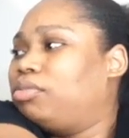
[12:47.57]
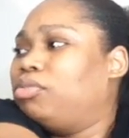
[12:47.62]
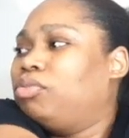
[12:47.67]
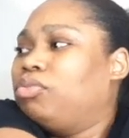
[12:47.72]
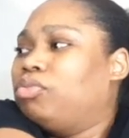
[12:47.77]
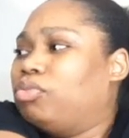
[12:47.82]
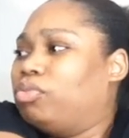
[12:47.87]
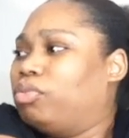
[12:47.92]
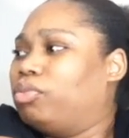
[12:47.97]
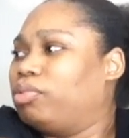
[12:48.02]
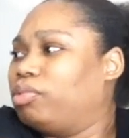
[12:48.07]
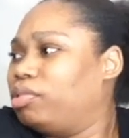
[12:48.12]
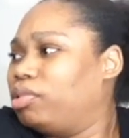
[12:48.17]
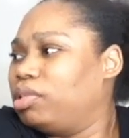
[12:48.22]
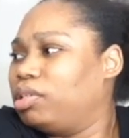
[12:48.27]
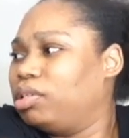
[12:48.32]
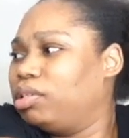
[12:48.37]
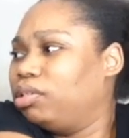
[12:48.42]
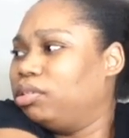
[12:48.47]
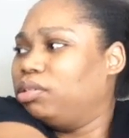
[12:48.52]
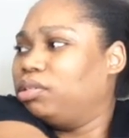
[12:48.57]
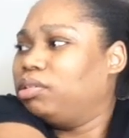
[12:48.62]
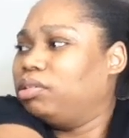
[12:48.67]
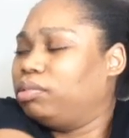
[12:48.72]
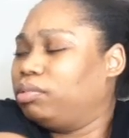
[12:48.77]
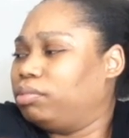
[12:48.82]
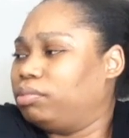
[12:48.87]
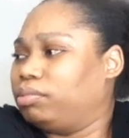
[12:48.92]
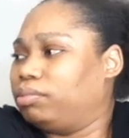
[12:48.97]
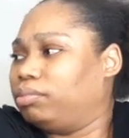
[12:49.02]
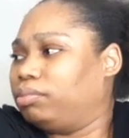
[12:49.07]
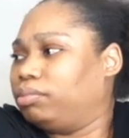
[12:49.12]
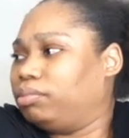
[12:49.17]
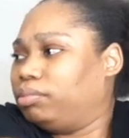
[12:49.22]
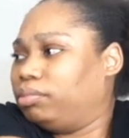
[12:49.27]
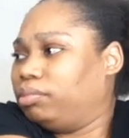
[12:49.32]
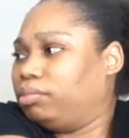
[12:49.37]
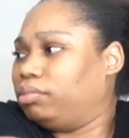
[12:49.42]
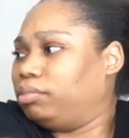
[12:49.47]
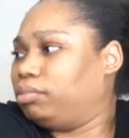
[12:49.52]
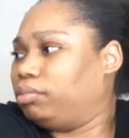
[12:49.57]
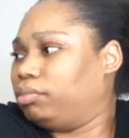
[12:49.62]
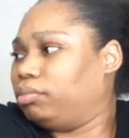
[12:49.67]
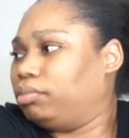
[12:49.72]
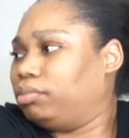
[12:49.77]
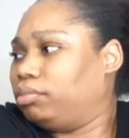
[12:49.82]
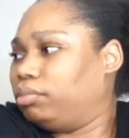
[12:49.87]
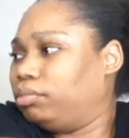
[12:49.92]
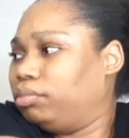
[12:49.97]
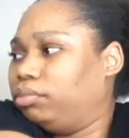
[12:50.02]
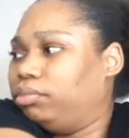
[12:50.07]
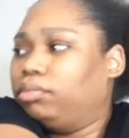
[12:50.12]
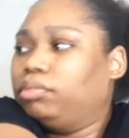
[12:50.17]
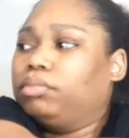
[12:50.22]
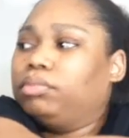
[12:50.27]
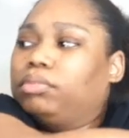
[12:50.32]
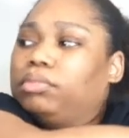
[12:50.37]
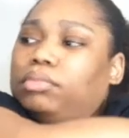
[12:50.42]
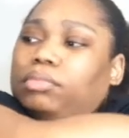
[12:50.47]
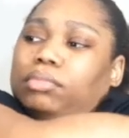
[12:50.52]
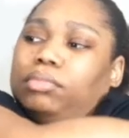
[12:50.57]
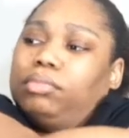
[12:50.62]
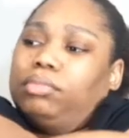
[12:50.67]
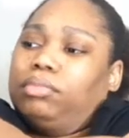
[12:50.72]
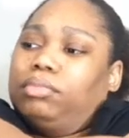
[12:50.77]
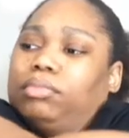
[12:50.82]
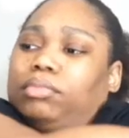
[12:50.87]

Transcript: No words are spoken by the person on screen.